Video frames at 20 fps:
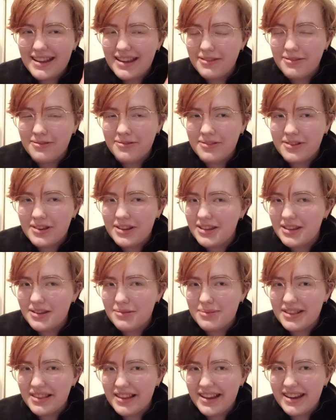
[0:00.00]
if you
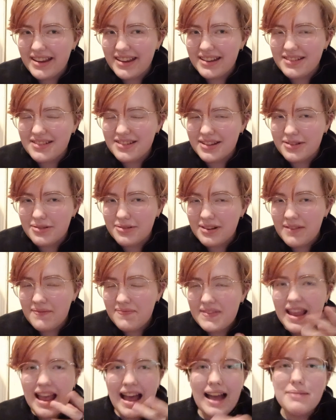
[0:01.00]
would like it too.
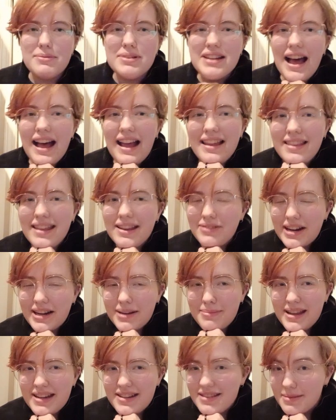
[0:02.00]
I would highly
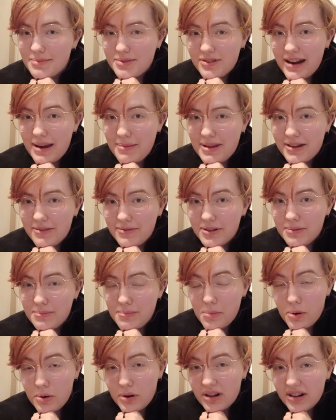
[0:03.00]
recommend subscribing for
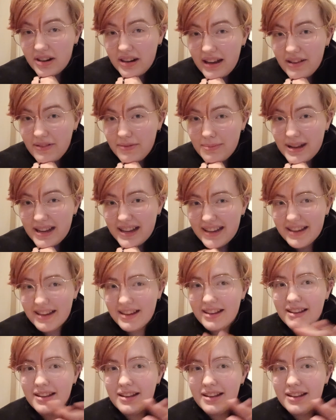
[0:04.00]
more of my